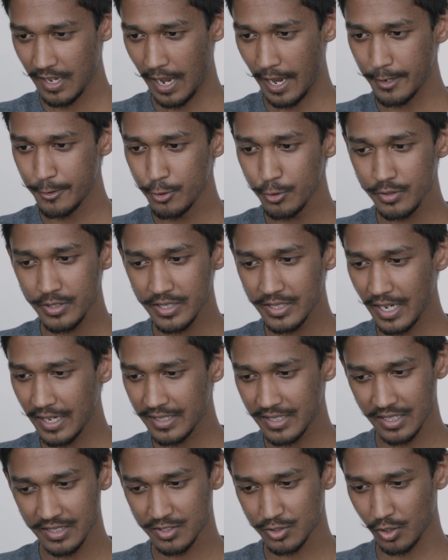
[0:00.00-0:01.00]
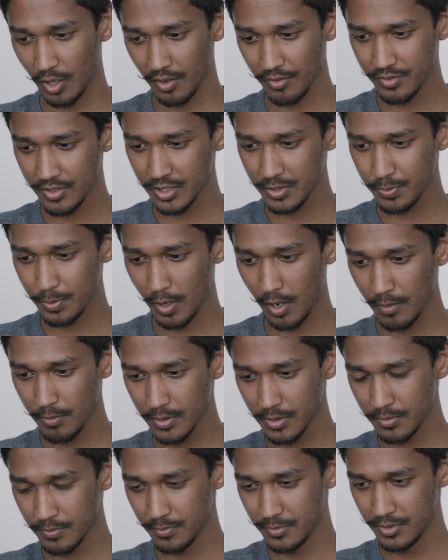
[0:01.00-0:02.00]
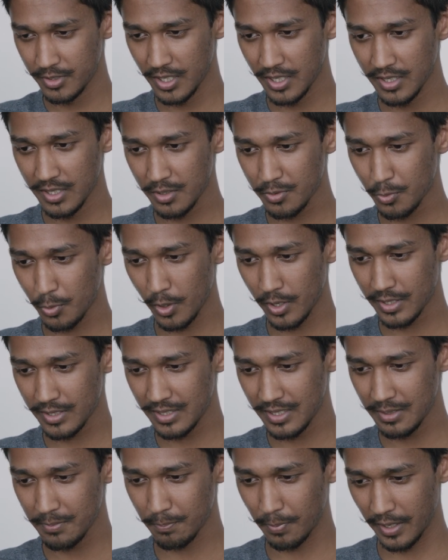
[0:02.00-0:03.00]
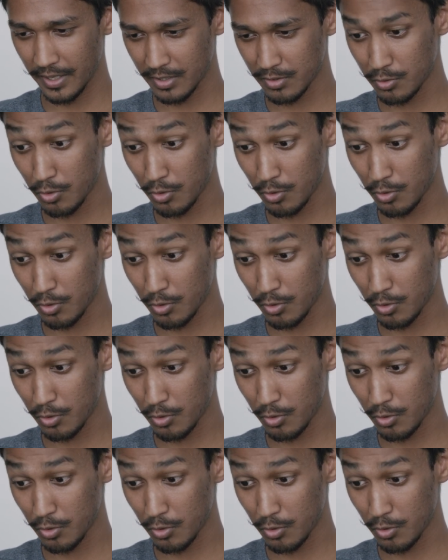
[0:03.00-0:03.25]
I do think I can solve this problem really quickly by